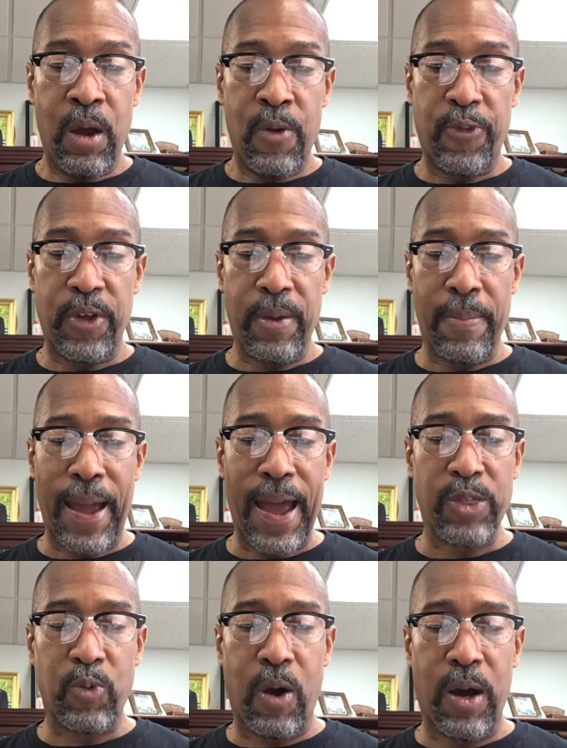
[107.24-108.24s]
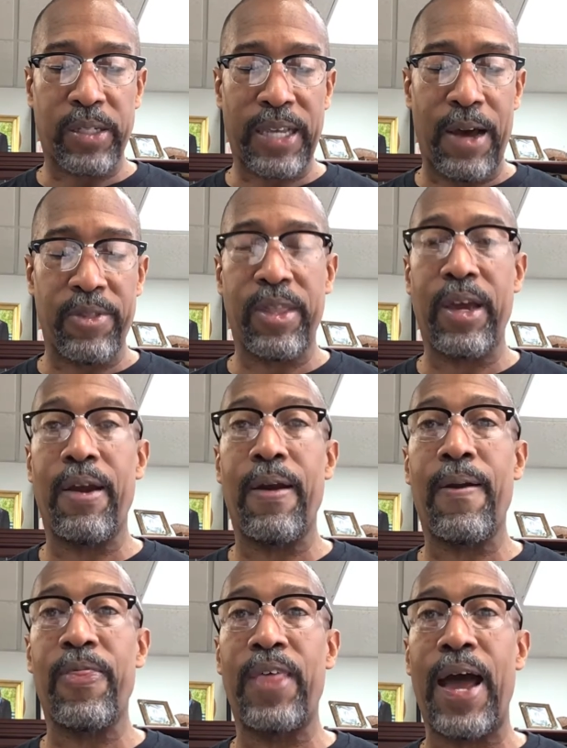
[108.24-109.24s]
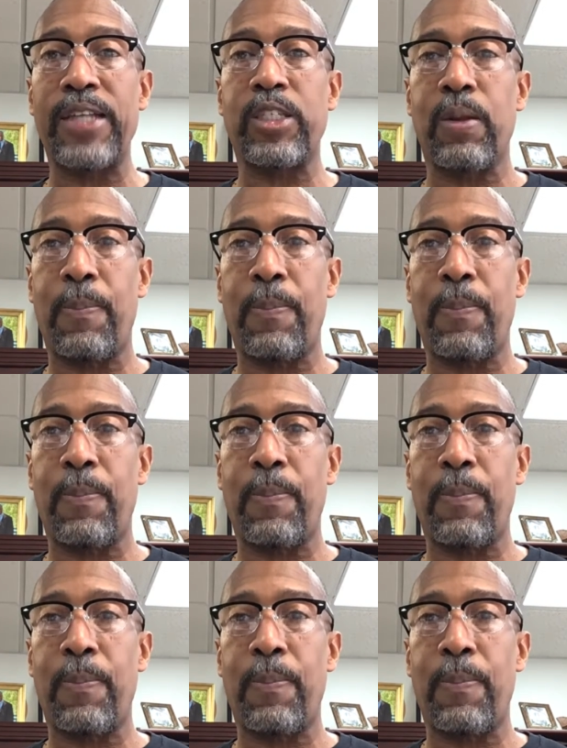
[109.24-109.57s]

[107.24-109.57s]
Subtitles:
For the math wonks out there, that's